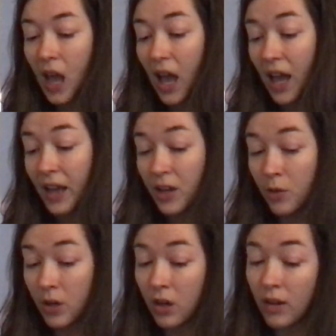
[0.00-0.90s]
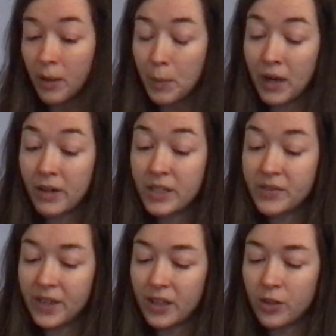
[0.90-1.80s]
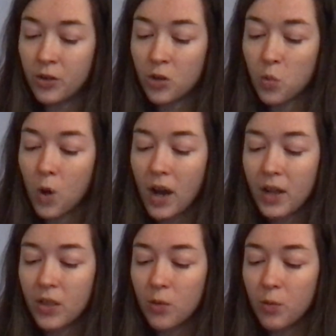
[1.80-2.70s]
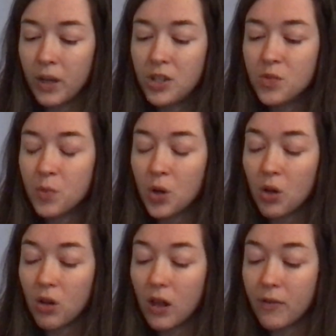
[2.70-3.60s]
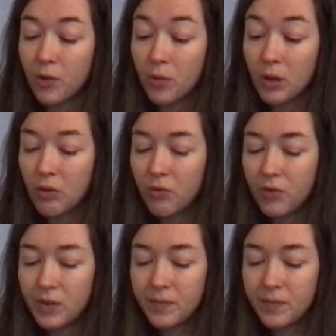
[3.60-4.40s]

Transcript: "I knew a girl in Marysville who could walk the ridge pole of a roof."